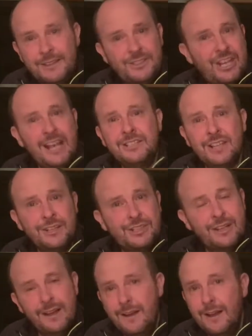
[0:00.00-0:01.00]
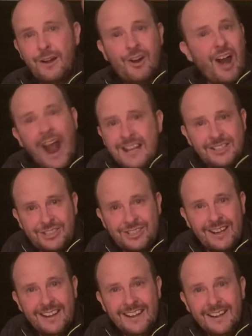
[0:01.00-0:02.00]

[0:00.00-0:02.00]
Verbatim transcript: Jesus Christ.